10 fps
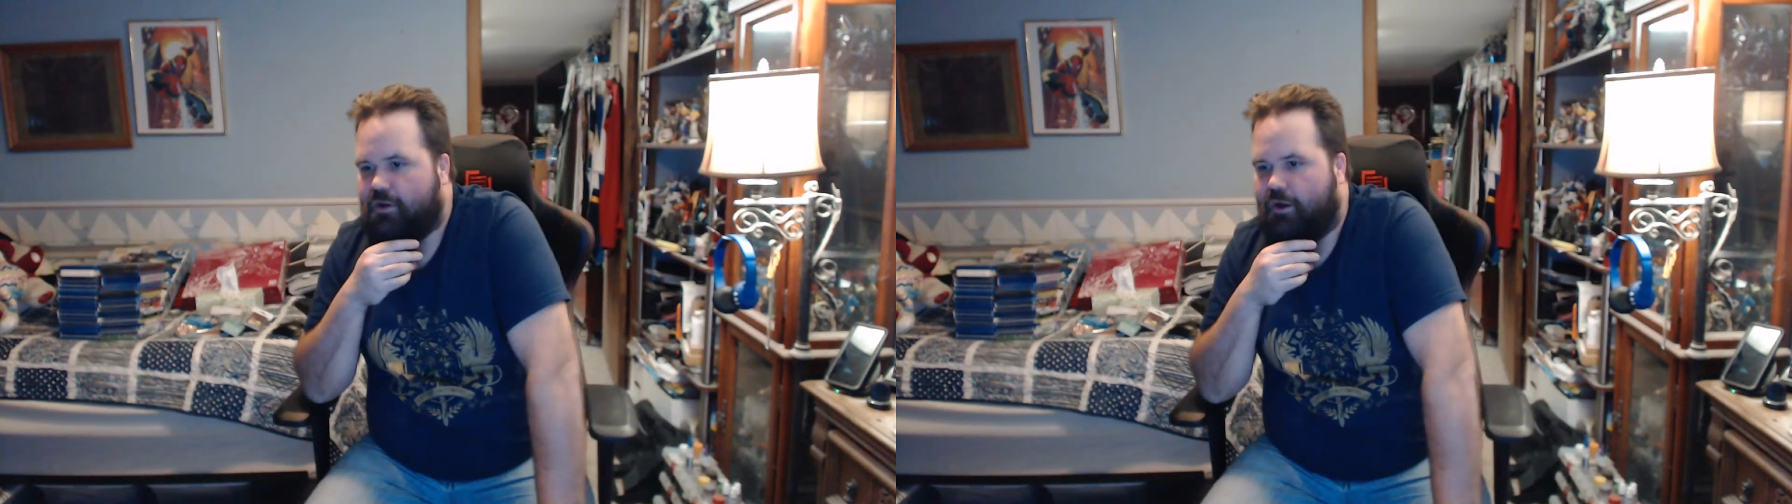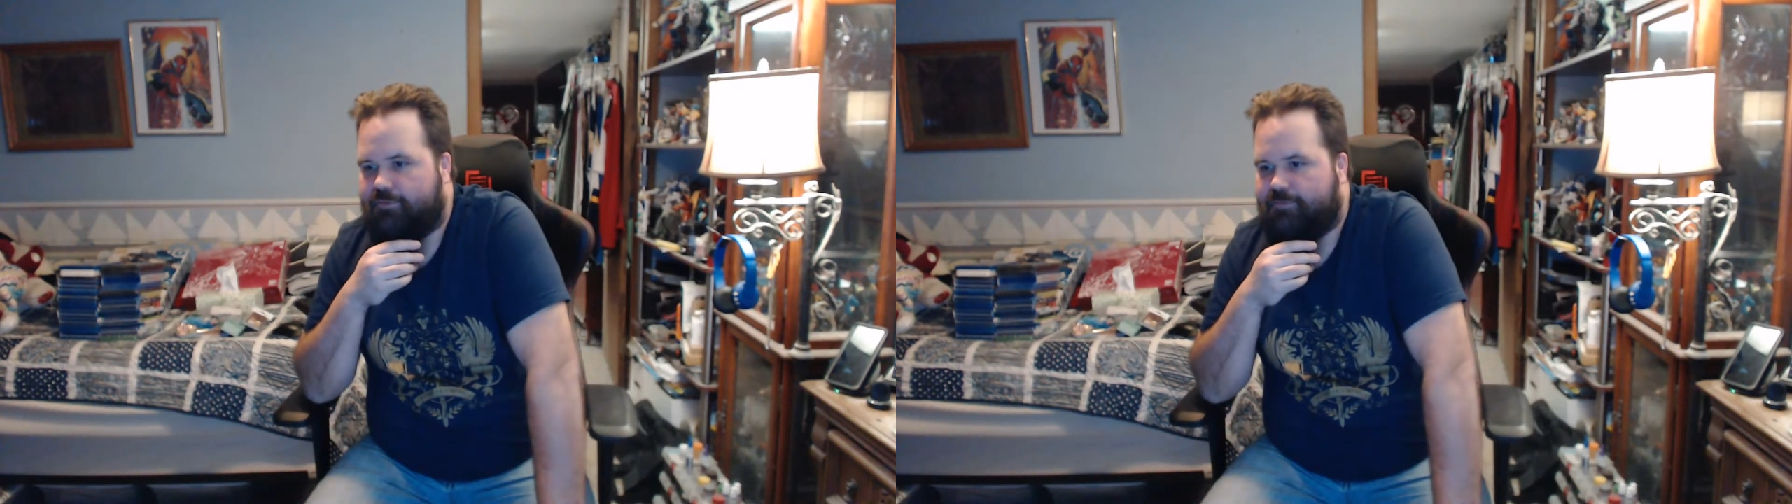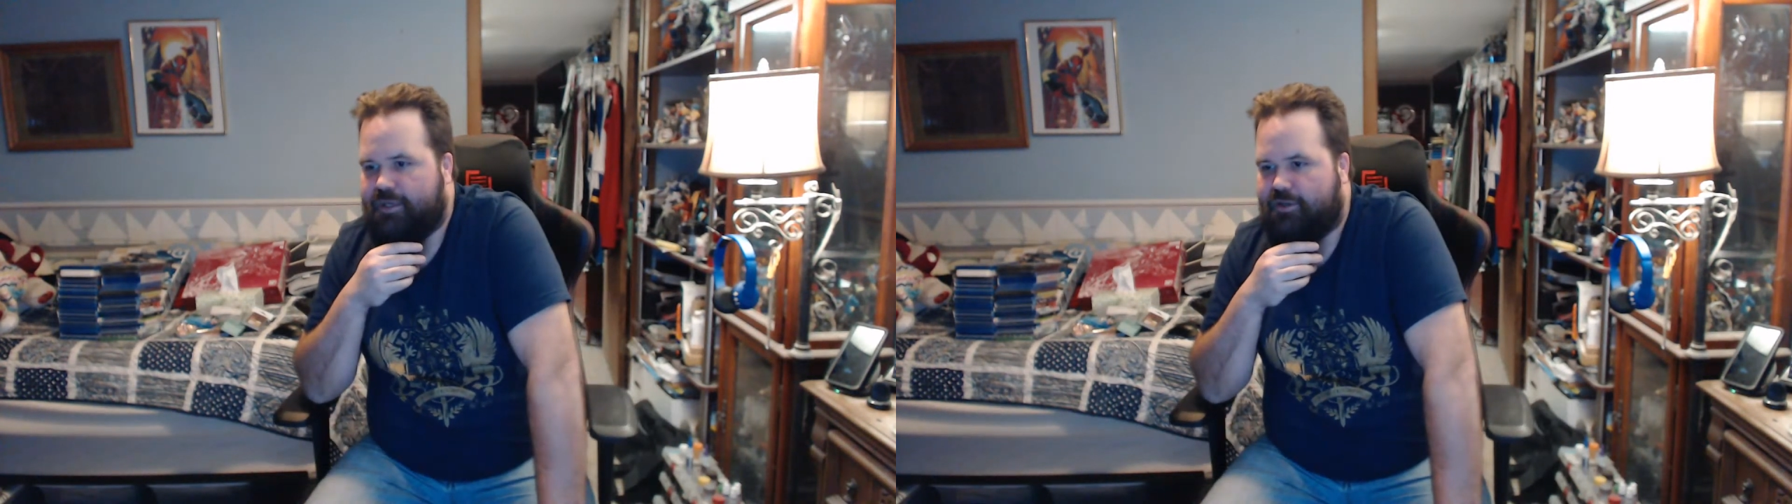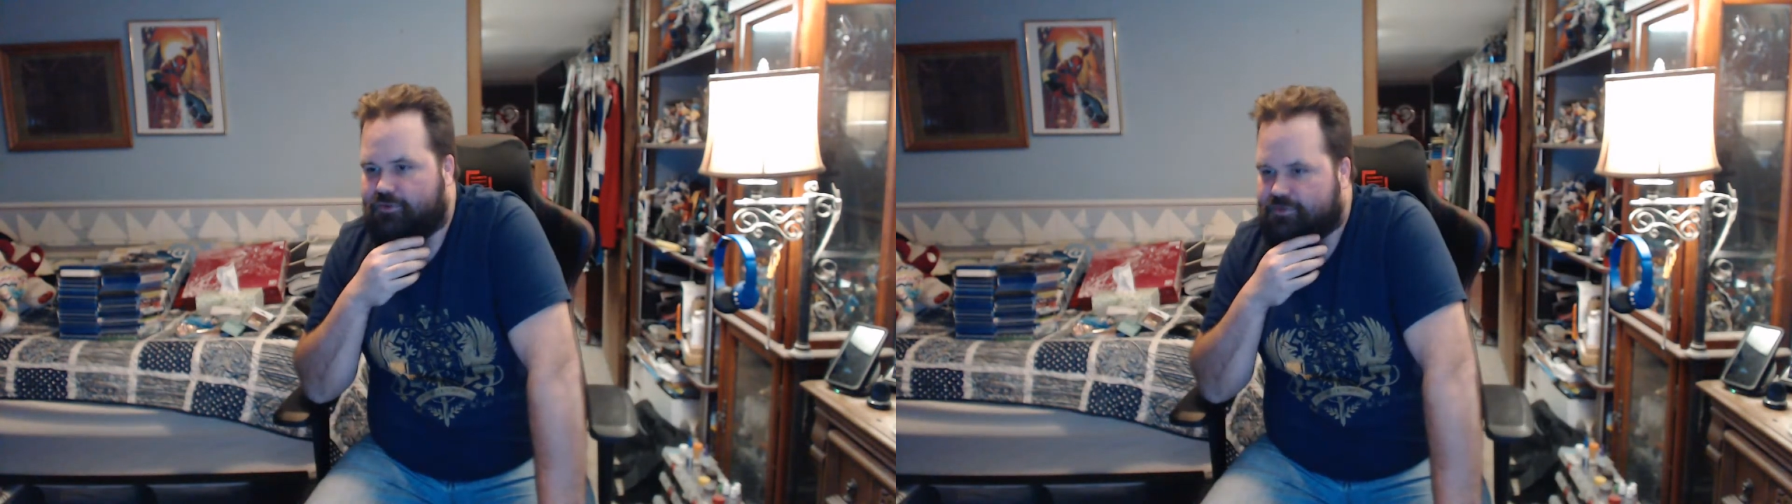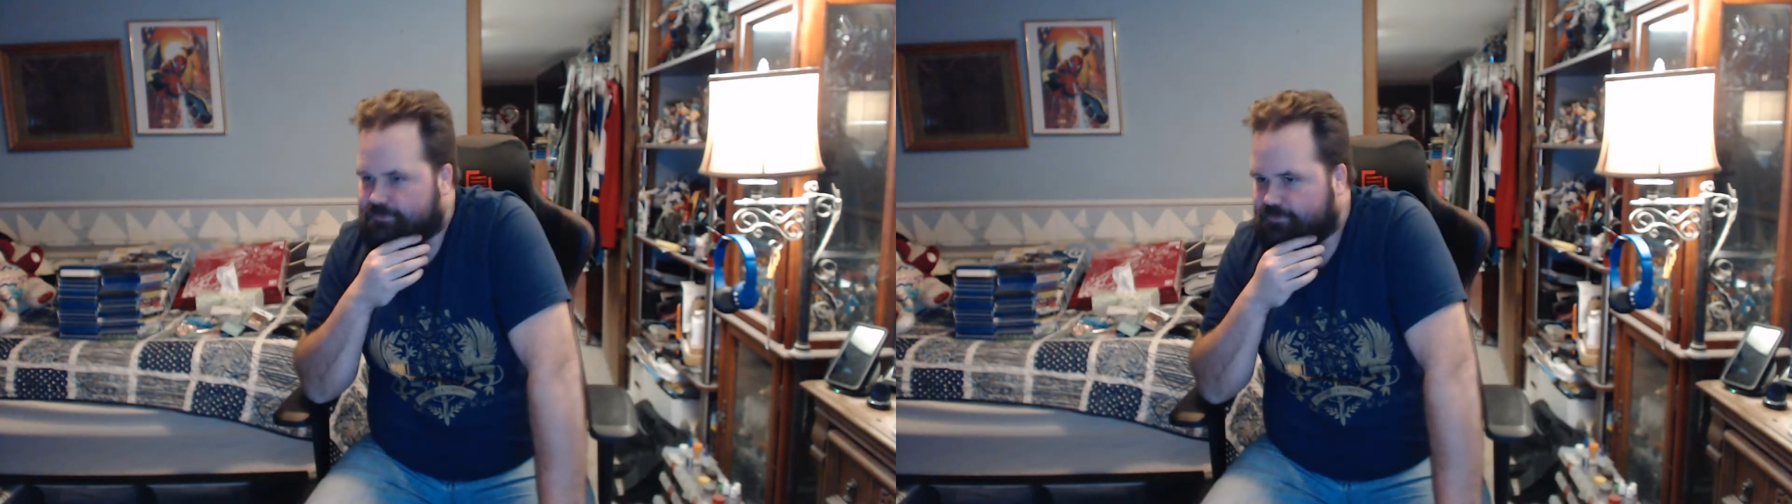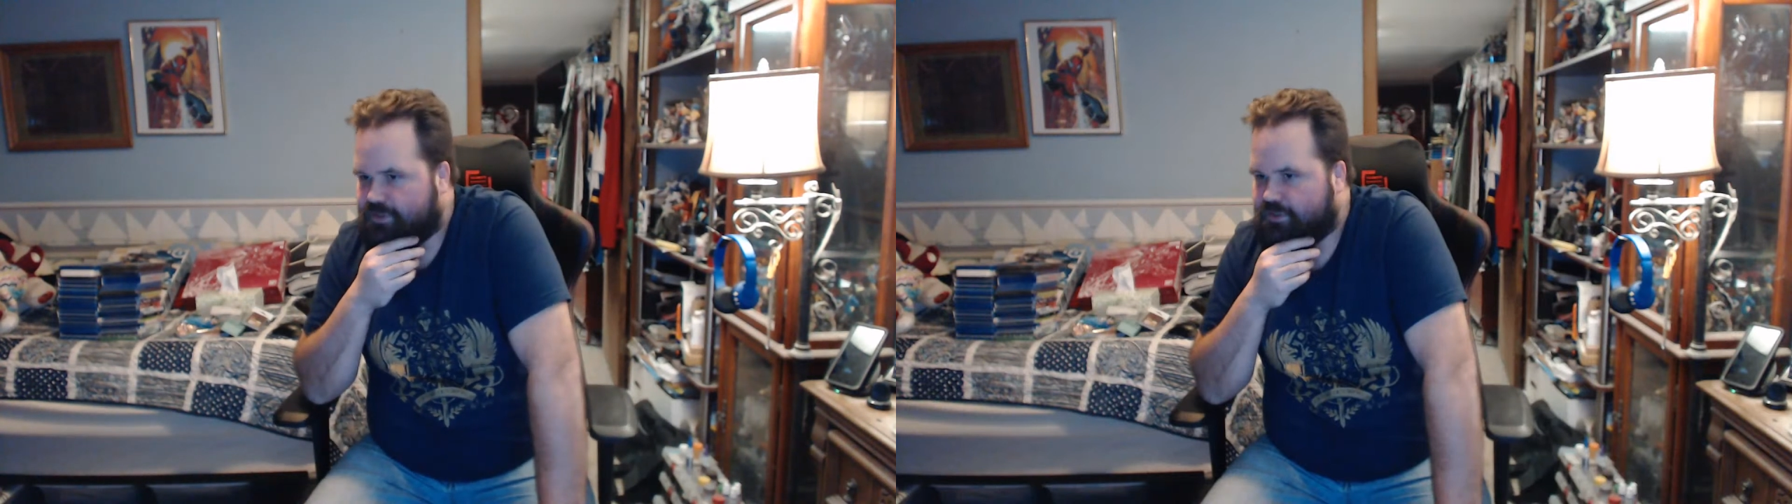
off me and others.